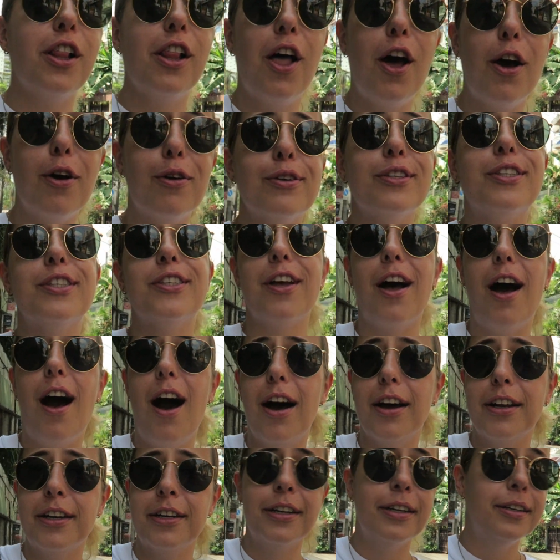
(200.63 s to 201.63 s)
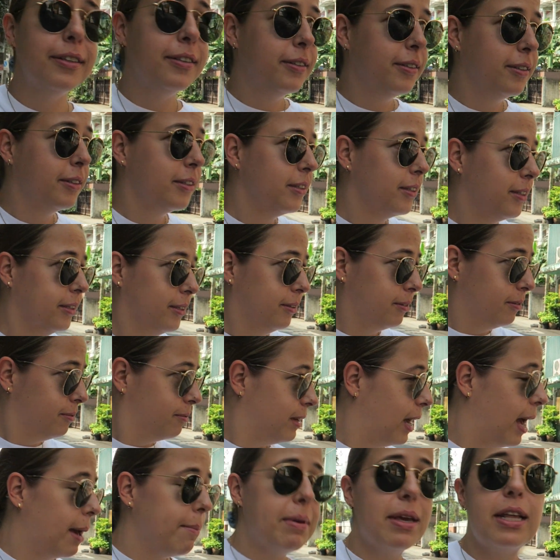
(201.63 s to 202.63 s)
clothes on.
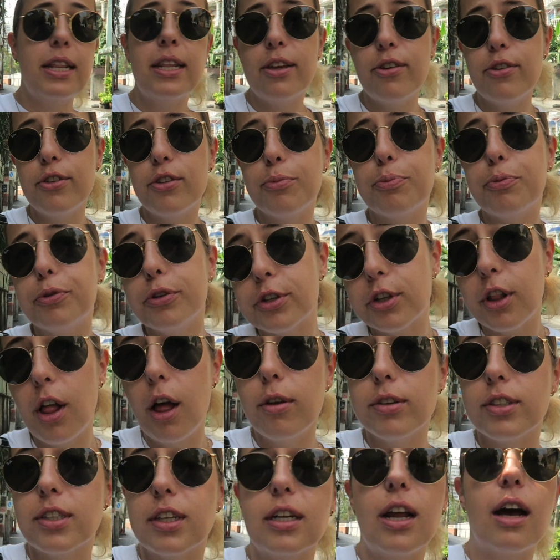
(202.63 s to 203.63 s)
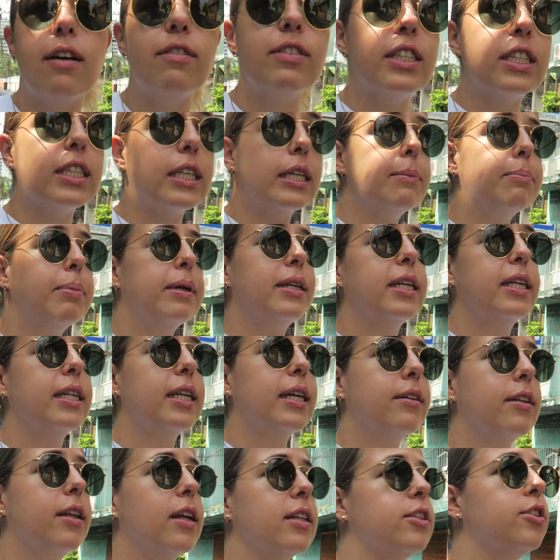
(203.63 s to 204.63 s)
I mean, you do put clothes on obviously, but you
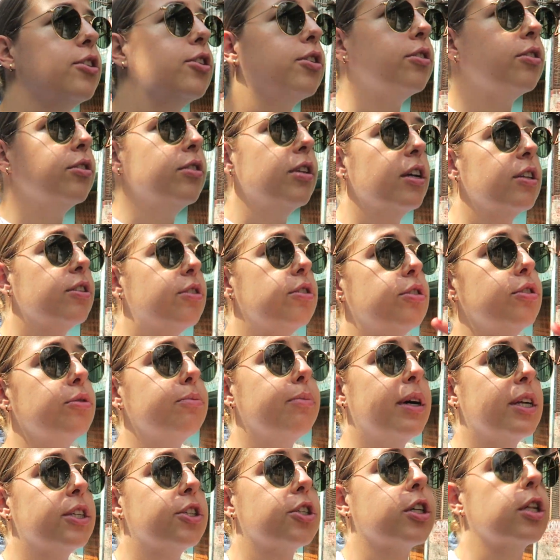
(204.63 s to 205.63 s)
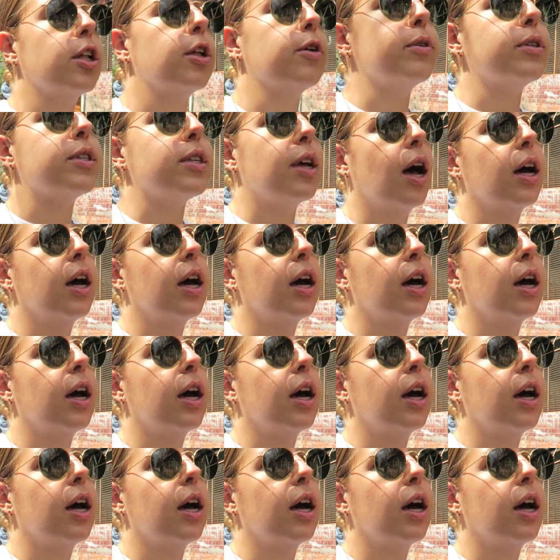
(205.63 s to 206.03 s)
know, not too much clothes